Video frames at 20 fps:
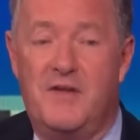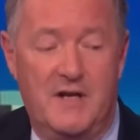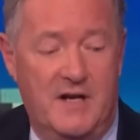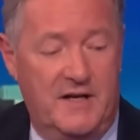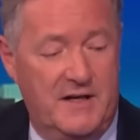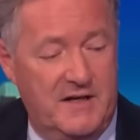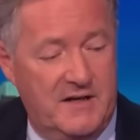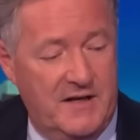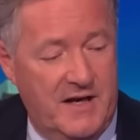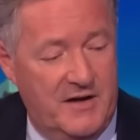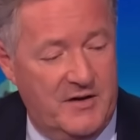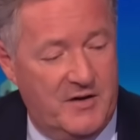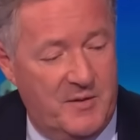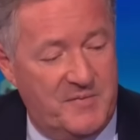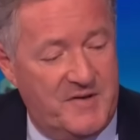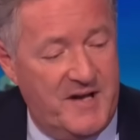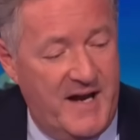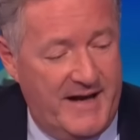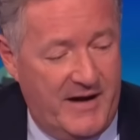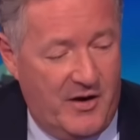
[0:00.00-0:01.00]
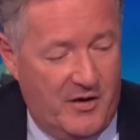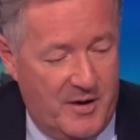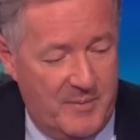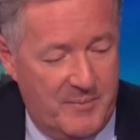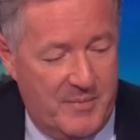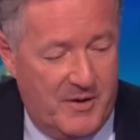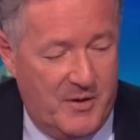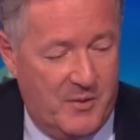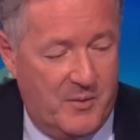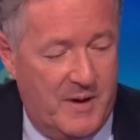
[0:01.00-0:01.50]
of the United Kingdom's head on
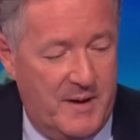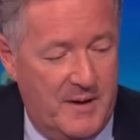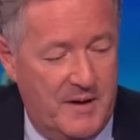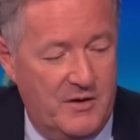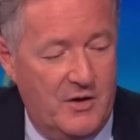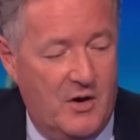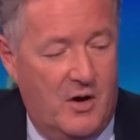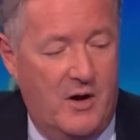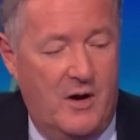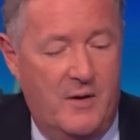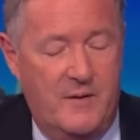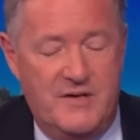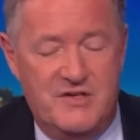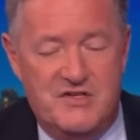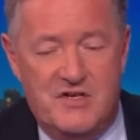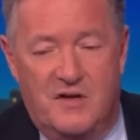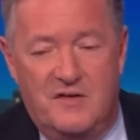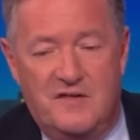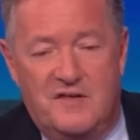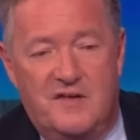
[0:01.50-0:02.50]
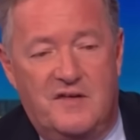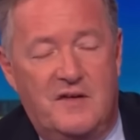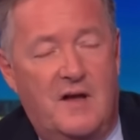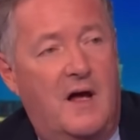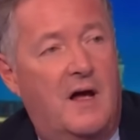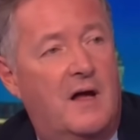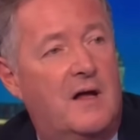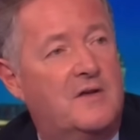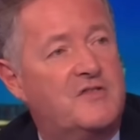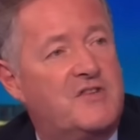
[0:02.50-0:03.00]
it, by the way, not Owen Jones's.
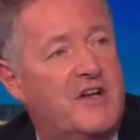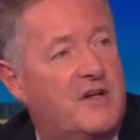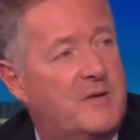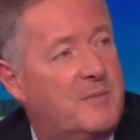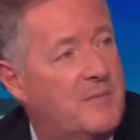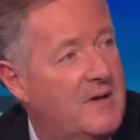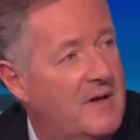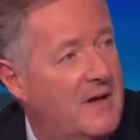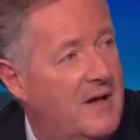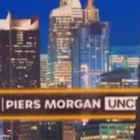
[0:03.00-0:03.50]
Uh, gentlemen,